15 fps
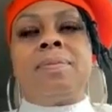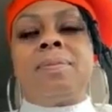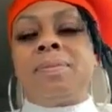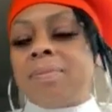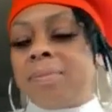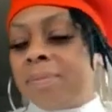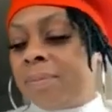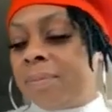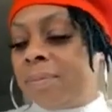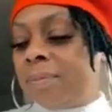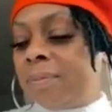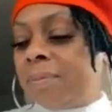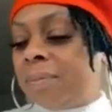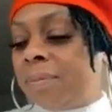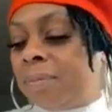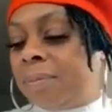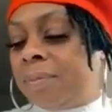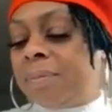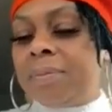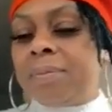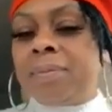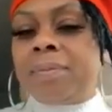
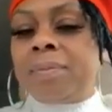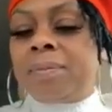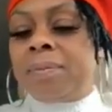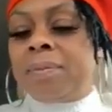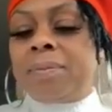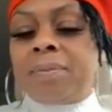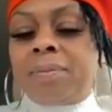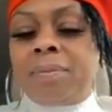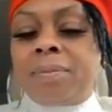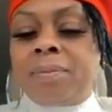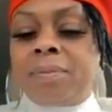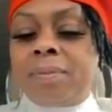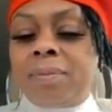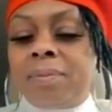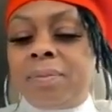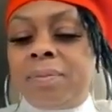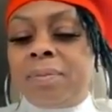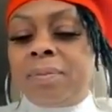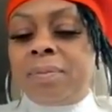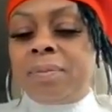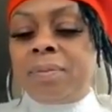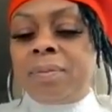
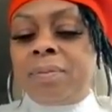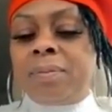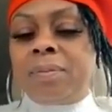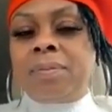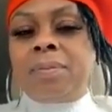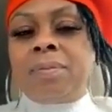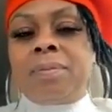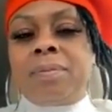(not speaking)